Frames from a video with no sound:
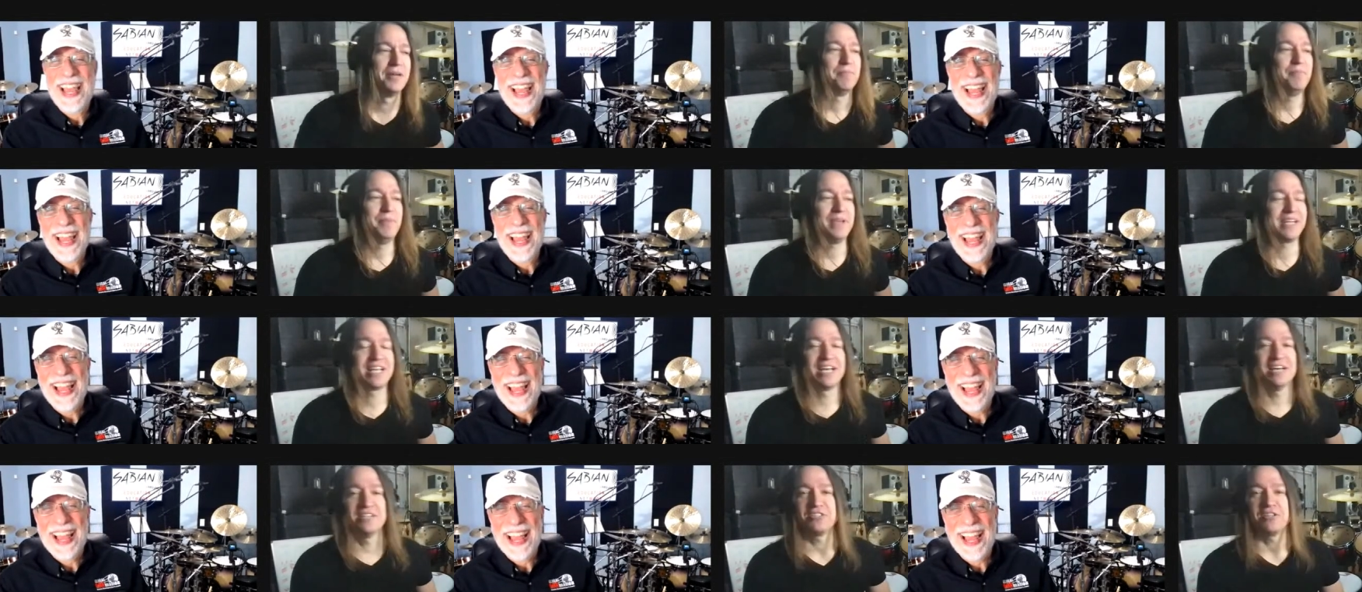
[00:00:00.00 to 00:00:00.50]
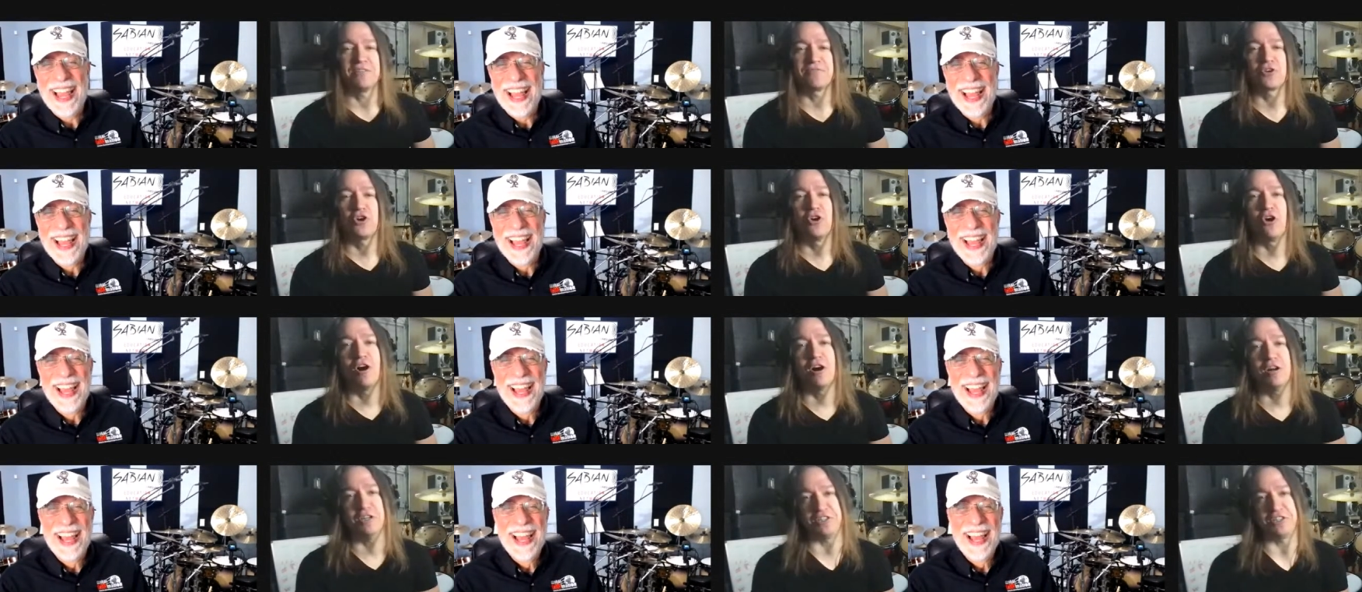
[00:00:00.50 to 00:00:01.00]
Speaker 1: because of
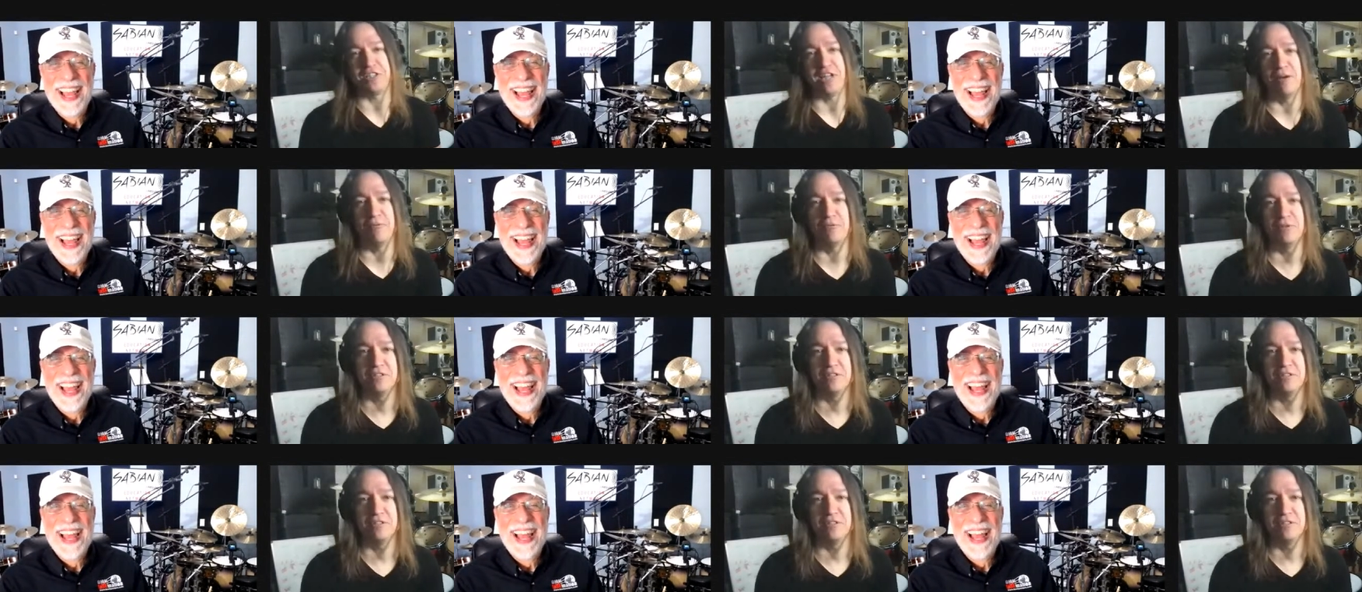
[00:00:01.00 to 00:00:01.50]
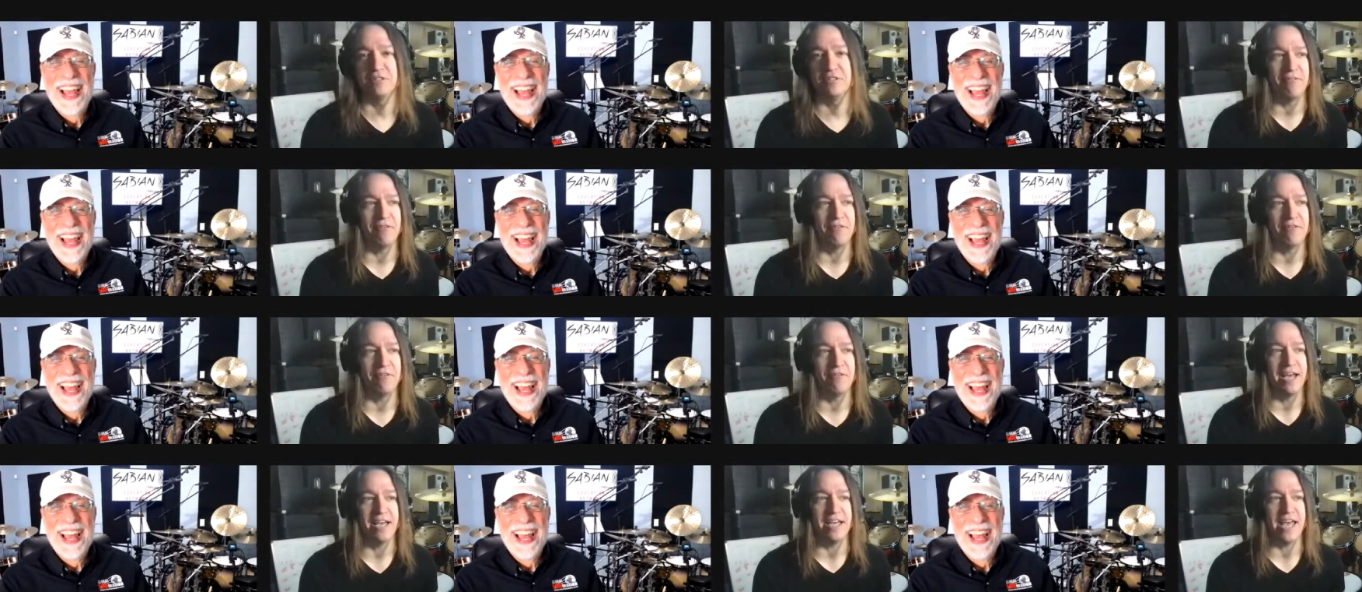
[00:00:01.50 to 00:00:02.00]
course I was, I,
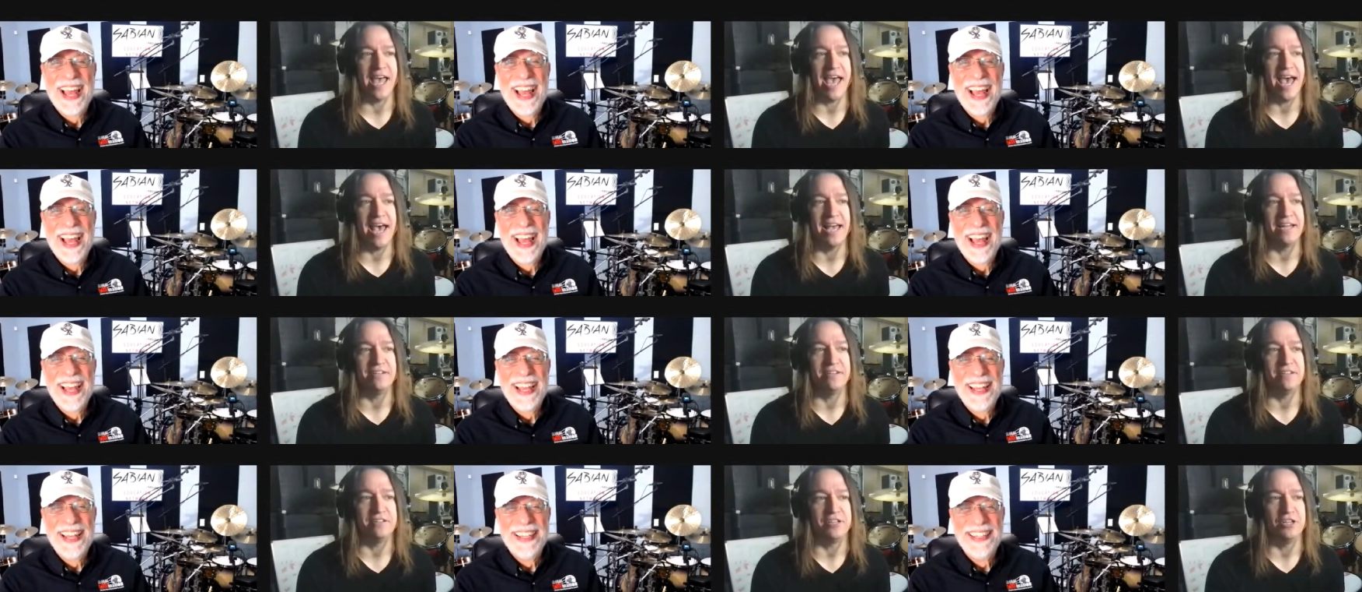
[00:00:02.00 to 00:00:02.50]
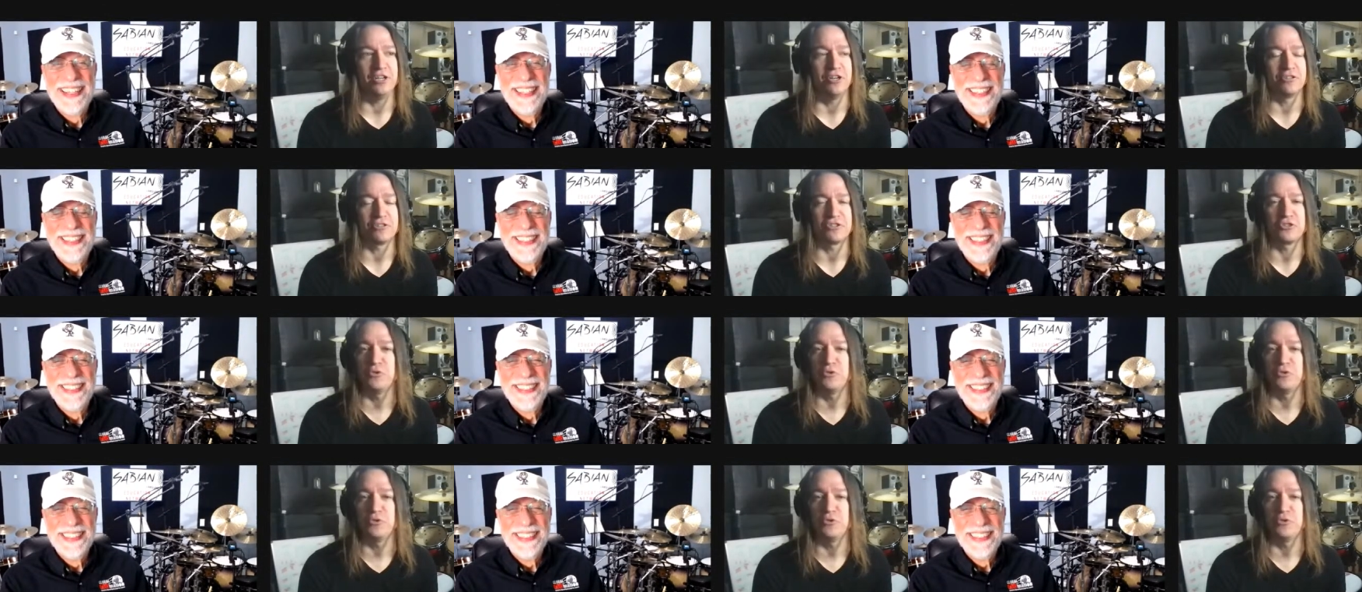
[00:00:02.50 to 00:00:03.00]
I had, you know,
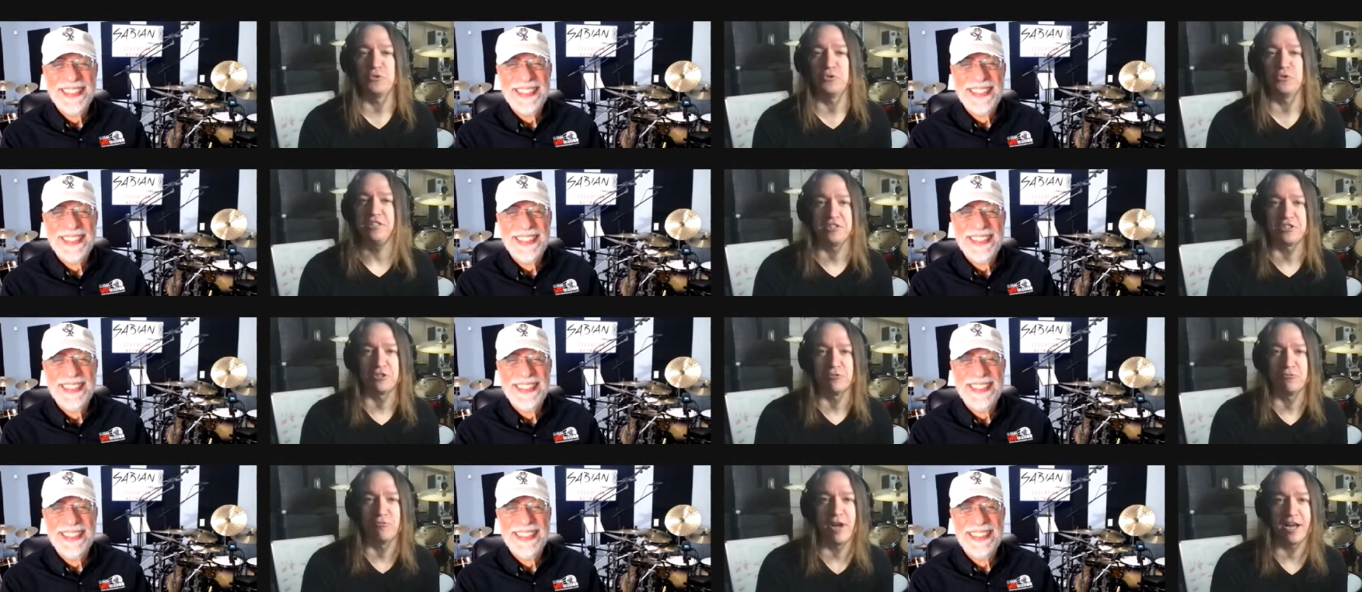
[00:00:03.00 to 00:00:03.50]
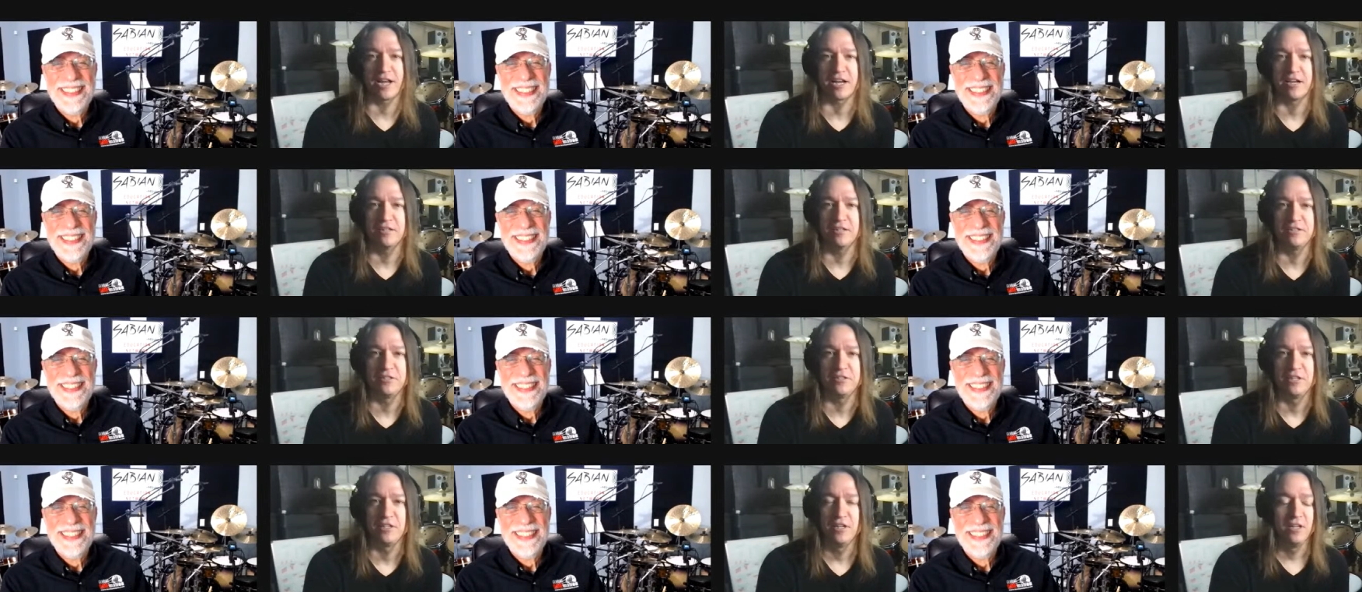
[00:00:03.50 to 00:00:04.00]
Twisted Sister
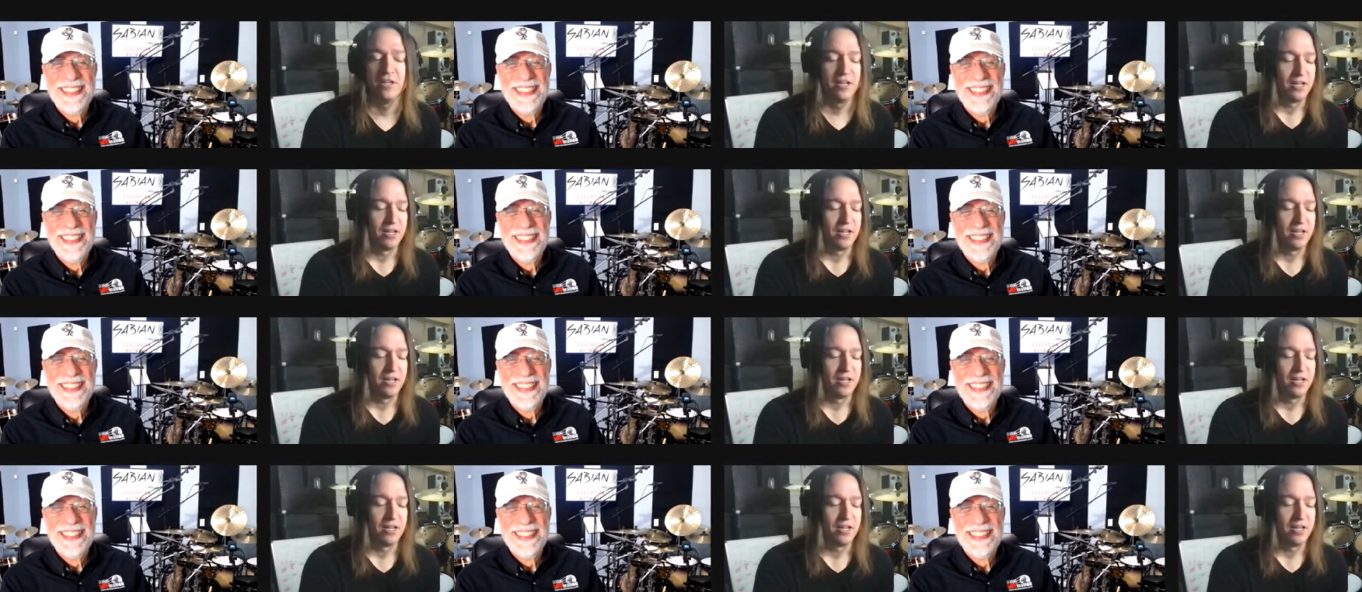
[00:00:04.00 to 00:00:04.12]
records,